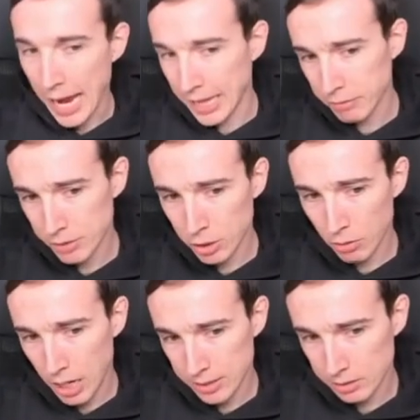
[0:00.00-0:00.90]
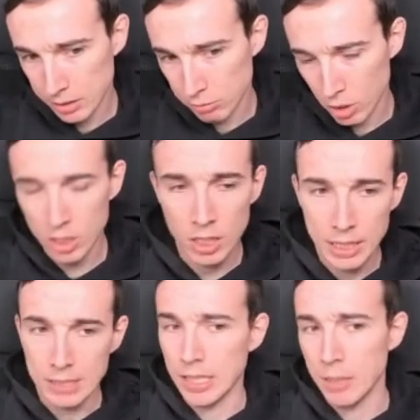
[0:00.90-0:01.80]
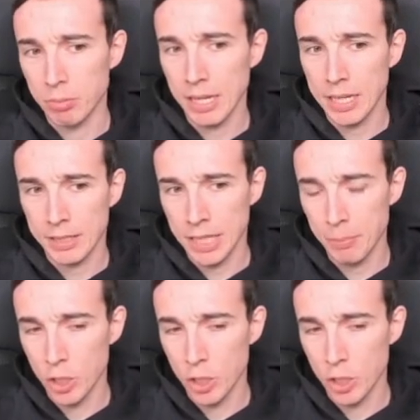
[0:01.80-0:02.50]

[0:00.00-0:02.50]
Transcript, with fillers: And if we go castles long, then black can keep